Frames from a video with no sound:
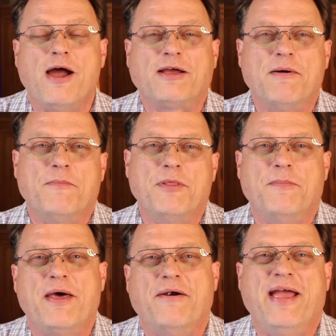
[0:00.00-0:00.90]
probably come up with
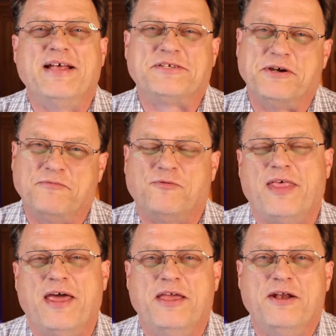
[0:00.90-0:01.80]
a better answer
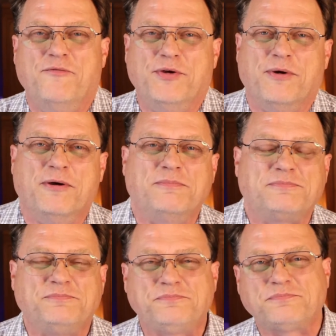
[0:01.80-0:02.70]
for that interviewer.
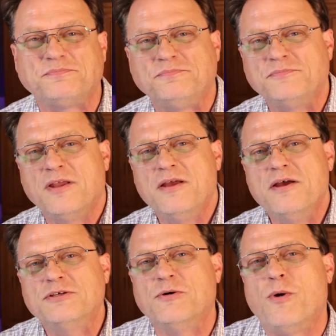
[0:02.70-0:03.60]

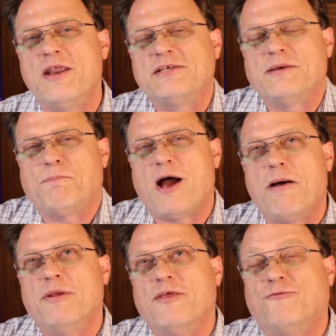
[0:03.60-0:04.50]
So what is the,
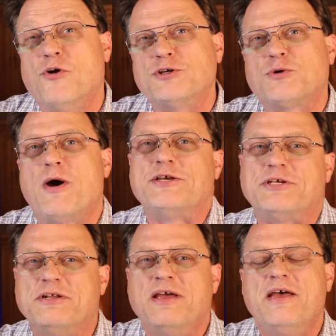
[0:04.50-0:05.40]
probably the first
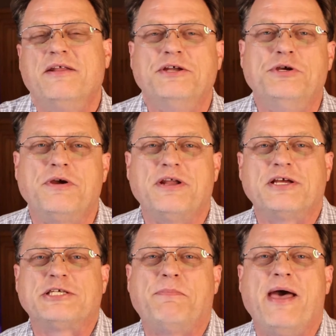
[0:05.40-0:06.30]
question that you can
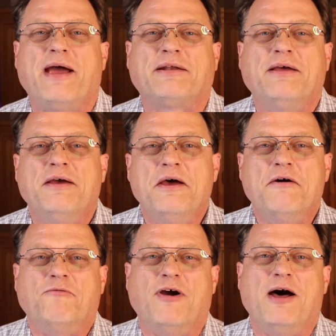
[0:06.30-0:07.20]
expect
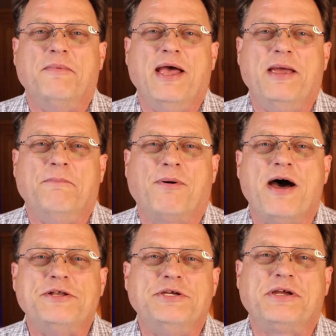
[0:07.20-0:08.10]
from a
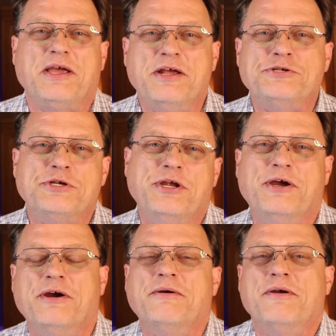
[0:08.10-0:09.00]
project
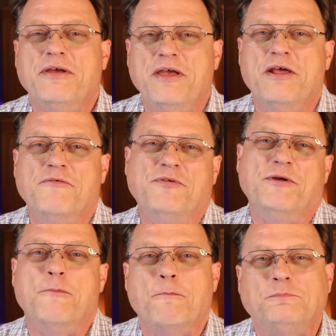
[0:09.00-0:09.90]
engineer
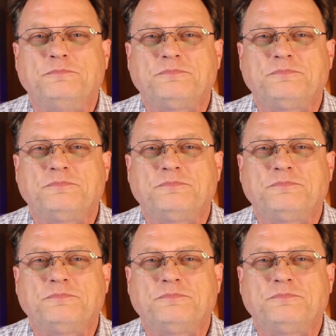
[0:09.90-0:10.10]
interview?